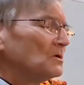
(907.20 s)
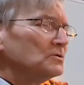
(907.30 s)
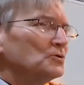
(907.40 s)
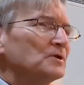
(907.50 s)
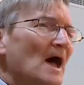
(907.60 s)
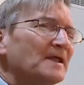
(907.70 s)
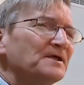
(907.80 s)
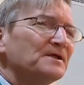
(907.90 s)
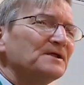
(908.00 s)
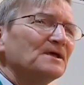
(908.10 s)

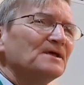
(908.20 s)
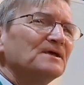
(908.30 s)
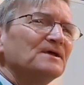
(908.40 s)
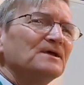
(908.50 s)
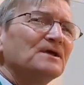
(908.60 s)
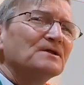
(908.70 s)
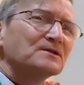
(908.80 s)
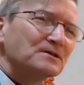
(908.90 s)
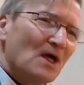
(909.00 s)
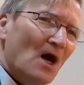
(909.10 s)
united
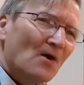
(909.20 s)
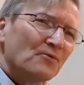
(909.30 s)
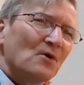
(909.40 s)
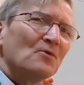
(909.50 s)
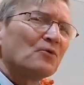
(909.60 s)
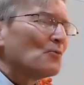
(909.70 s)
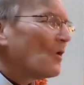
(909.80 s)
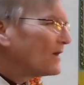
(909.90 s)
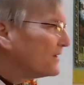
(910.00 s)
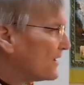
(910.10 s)
in love for
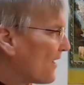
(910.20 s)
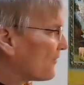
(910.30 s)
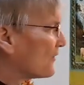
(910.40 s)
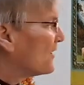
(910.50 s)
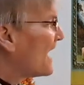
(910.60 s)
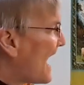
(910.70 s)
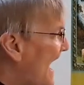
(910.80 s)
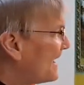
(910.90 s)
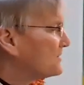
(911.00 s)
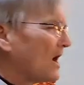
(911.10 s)
one another
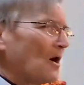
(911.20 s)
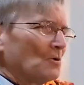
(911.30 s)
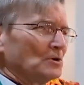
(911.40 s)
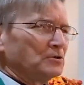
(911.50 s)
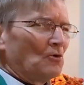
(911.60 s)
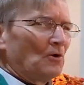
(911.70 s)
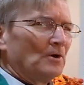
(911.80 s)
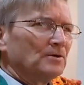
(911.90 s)
and our Lord.